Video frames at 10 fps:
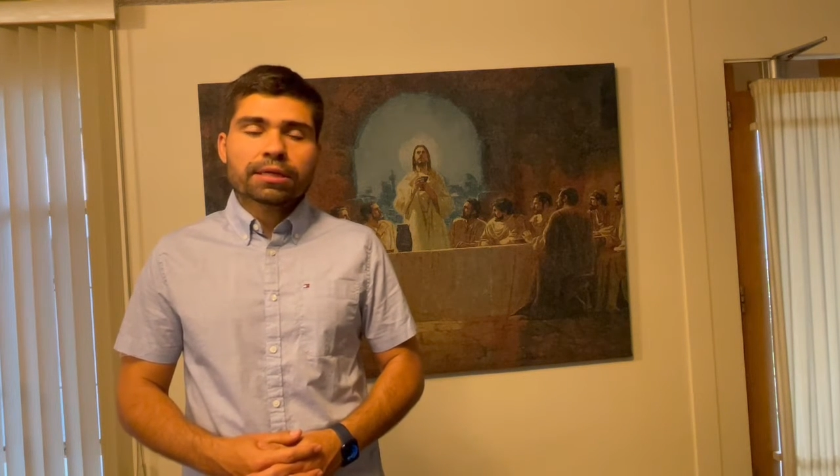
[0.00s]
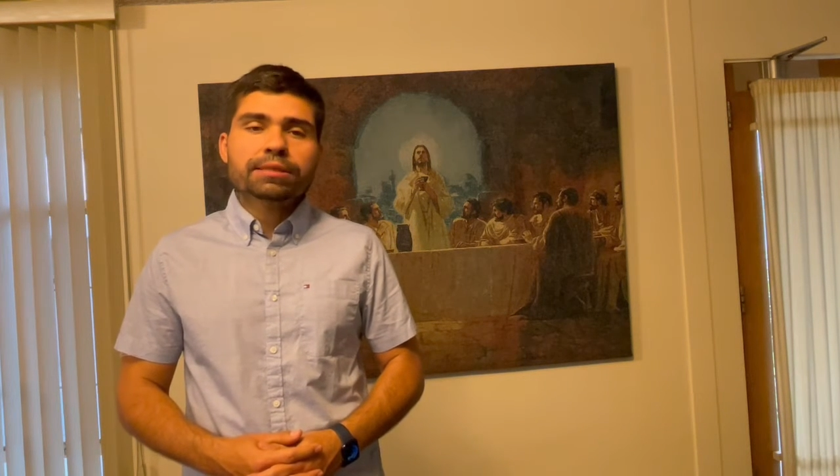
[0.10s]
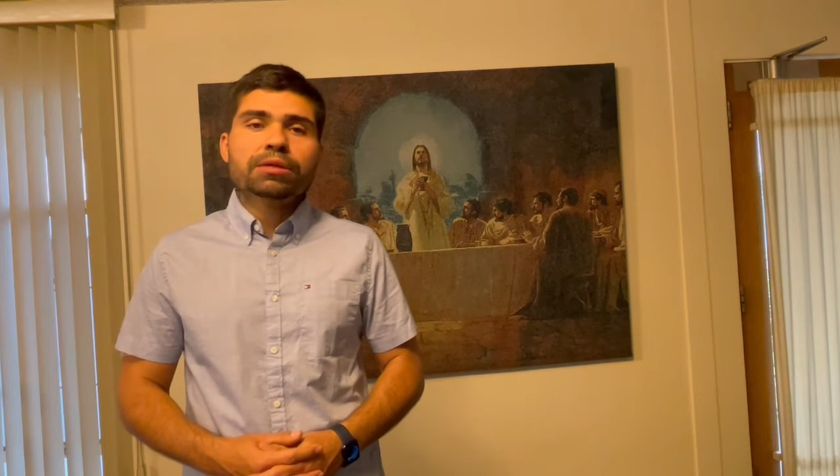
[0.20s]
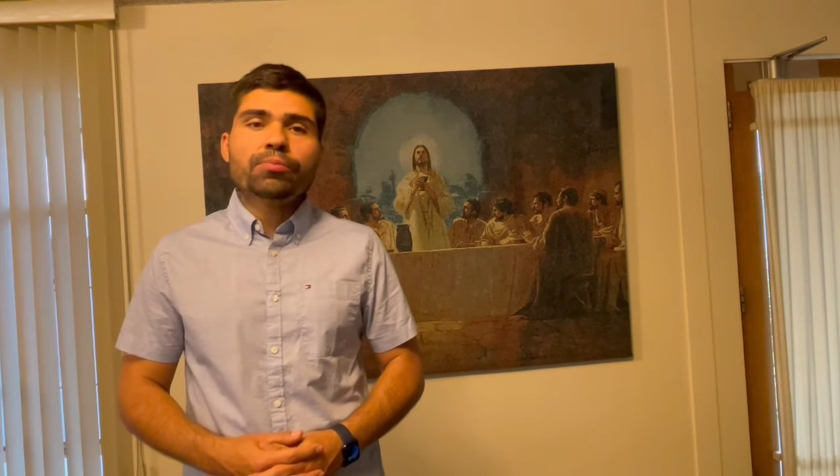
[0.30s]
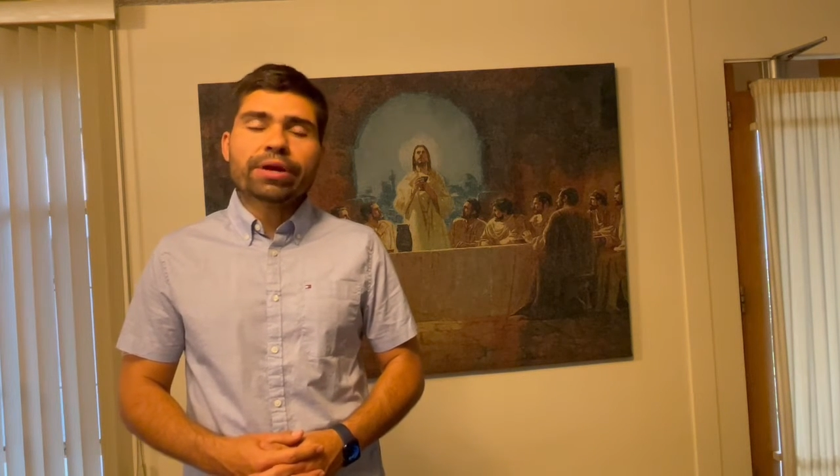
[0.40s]

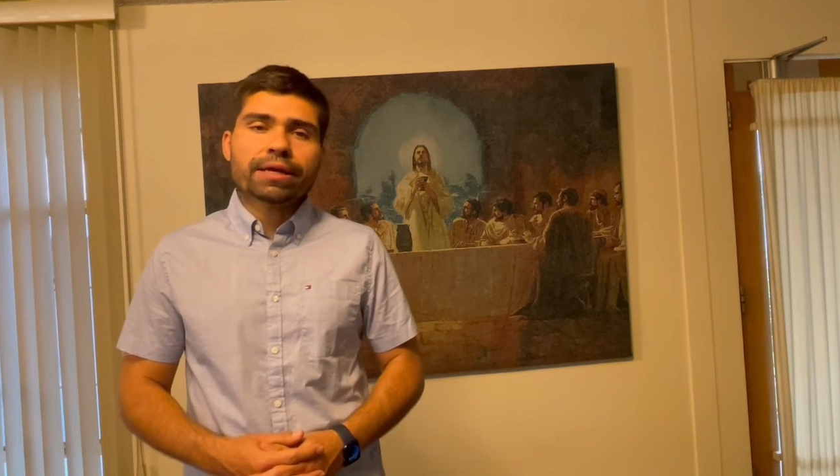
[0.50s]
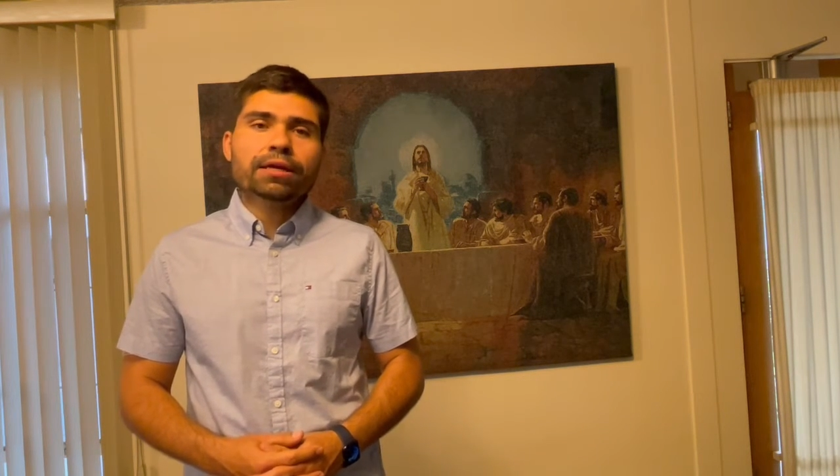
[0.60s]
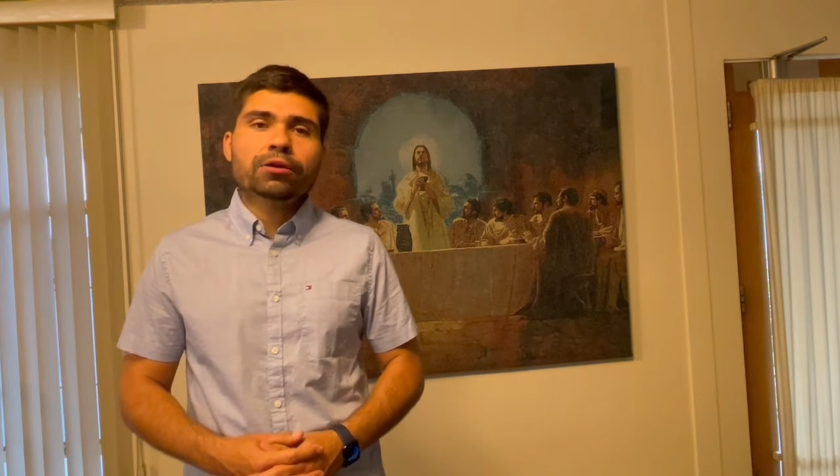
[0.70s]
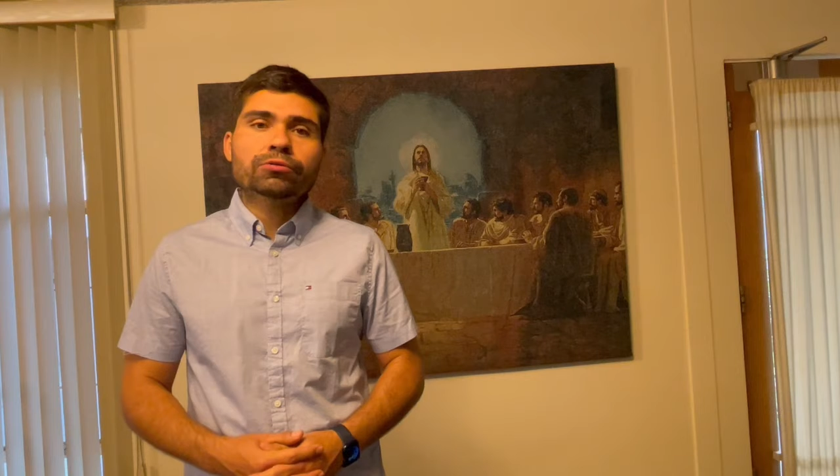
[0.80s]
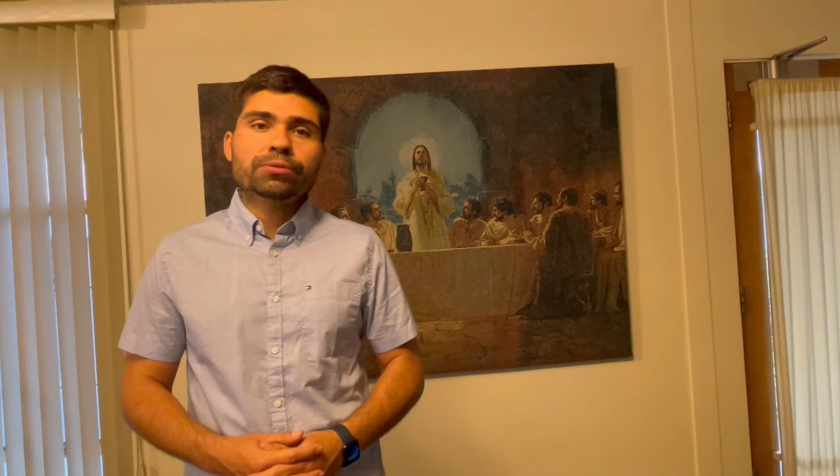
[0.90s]
in the
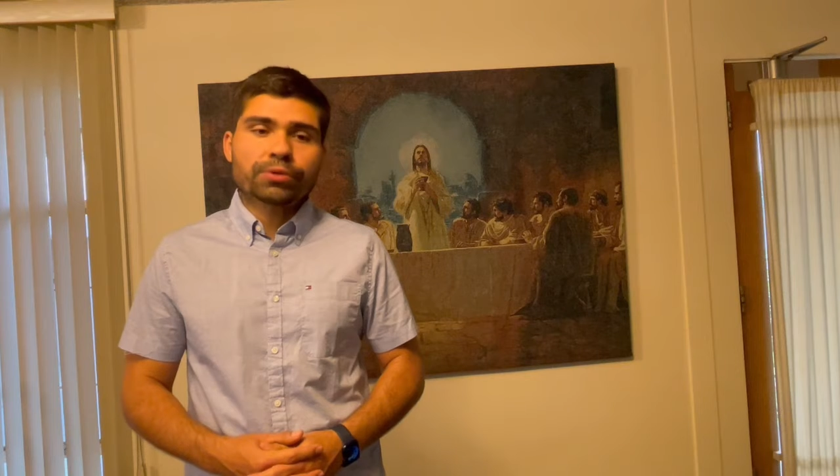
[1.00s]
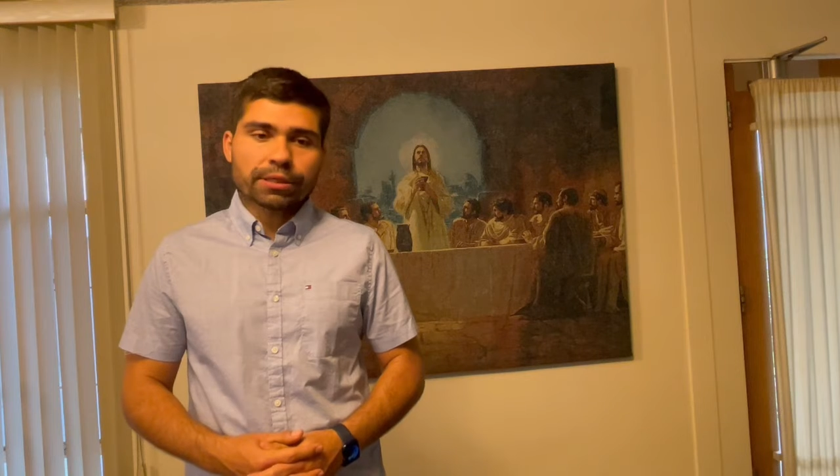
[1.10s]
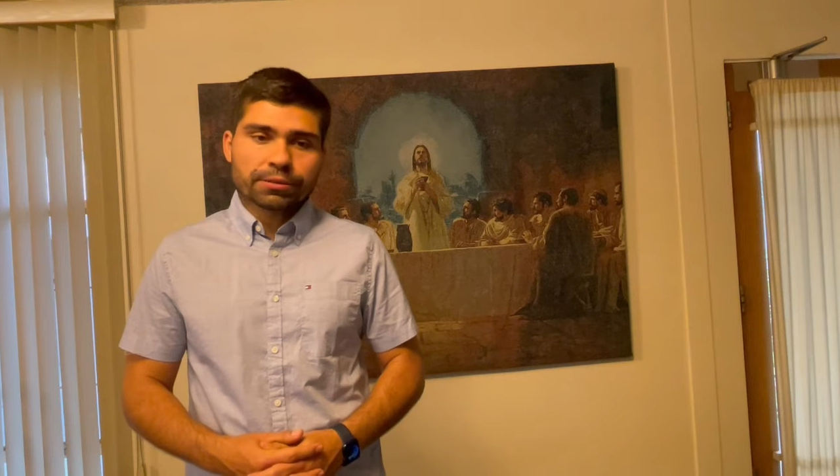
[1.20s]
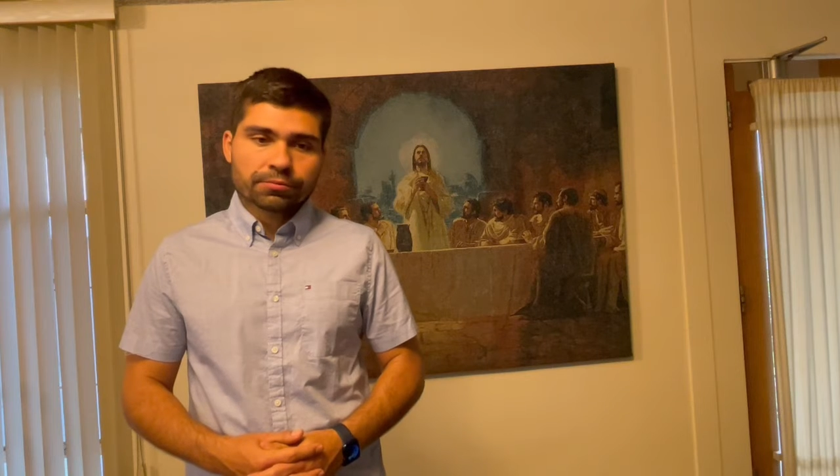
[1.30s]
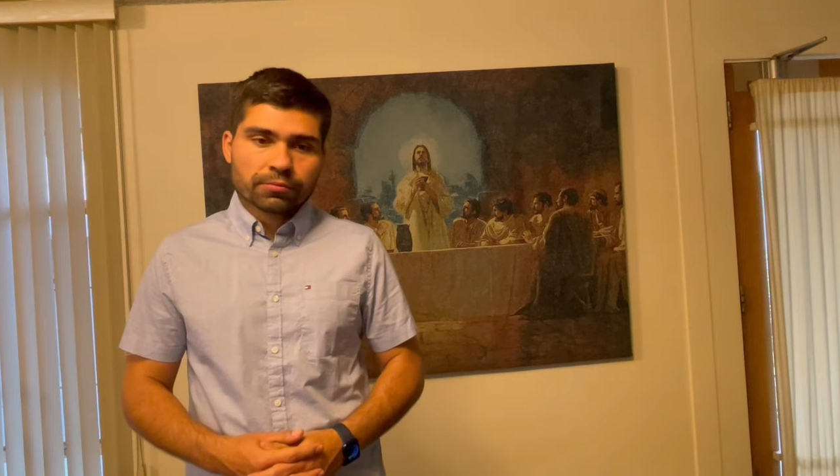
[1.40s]
breaking of the bread.